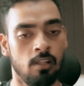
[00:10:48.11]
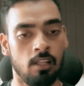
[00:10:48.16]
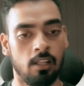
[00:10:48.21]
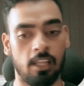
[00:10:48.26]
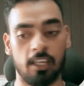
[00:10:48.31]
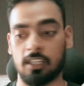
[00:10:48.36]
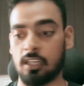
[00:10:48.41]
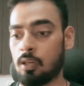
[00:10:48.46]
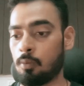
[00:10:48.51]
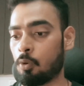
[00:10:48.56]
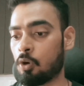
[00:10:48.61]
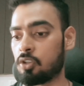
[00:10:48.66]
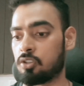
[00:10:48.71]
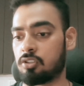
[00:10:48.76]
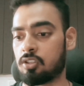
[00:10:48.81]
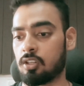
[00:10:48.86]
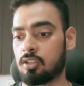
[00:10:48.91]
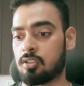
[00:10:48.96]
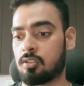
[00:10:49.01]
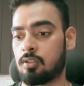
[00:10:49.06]
Like he was
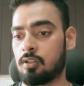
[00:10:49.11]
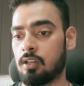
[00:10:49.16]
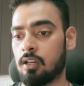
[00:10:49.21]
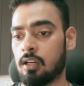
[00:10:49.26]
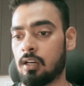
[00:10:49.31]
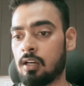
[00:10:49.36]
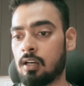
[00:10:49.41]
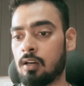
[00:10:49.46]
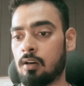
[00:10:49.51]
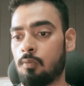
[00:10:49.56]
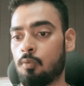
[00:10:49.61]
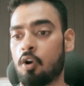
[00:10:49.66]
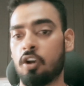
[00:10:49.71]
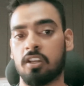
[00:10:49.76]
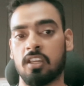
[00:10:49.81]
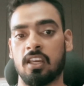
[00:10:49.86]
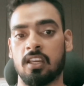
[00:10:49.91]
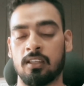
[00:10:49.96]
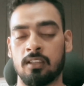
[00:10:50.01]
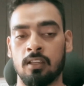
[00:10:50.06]
just
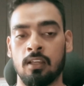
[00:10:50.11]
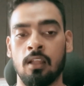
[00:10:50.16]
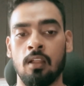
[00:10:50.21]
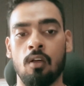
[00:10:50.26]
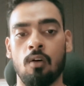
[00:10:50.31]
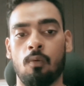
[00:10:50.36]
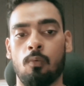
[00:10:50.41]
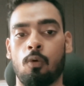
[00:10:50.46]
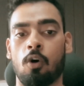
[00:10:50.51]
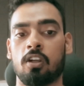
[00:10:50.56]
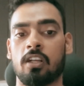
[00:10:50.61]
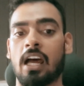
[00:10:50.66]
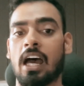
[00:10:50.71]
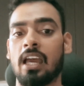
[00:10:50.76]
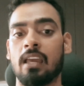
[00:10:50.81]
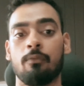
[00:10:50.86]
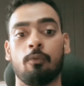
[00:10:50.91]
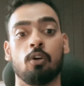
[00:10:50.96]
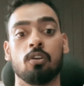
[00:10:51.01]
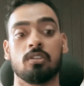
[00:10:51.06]
working what I
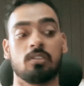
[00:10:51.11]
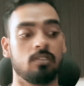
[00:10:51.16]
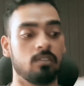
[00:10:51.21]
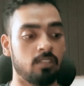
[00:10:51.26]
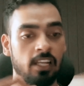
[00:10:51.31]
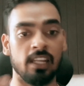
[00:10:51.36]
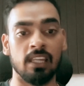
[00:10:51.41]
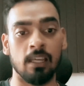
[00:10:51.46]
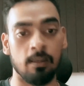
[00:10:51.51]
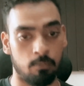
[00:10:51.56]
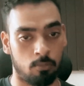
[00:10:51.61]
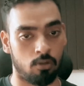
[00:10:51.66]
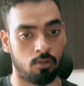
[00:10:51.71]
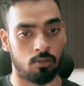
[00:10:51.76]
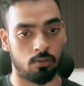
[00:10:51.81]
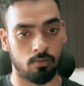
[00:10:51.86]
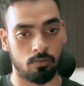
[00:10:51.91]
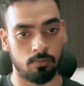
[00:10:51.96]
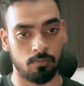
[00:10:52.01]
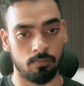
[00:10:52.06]
was telling him to
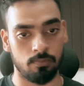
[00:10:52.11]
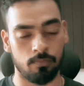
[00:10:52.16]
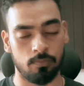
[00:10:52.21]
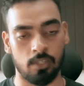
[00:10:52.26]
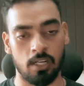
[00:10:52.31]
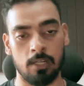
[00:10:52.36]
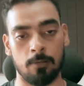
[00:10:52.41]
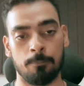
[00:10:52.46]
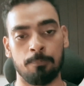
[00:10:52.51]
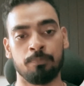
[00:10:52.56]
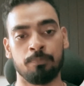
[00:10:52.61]
do, right?